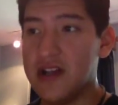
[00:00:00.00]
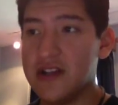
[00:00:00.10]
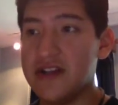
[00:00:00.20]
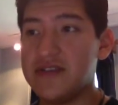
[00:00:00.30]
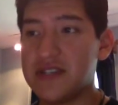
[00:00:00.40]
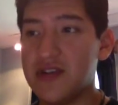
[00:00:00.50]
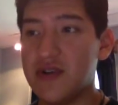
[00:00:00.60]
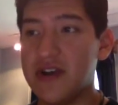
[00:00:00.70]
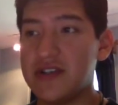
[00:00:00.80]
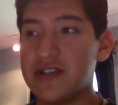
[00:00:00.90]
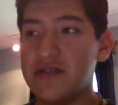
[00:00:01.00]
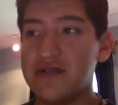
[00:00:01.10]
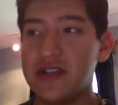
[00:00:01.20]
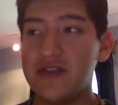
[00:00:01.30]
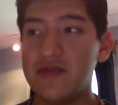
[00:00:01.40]
let you see around too,
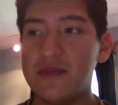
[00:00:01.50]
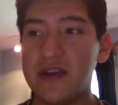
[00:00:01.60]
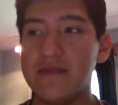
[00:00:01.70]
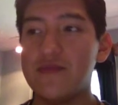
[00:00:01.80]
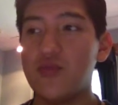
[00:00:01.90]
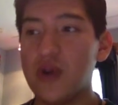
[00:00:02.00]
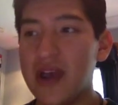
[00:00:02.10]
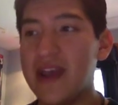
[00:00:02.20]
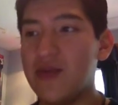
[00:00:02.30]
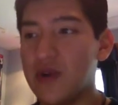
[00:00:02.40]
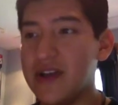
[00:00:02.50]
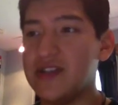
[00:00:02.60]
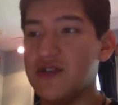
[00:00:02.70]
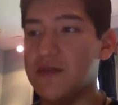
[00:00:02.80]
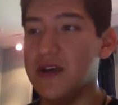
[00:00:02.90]
so they don't make them way
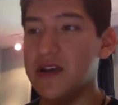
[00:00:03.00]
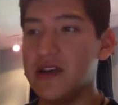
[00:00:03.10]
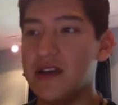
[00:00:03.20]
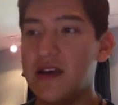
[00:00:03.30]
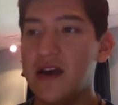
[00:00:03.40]
too big.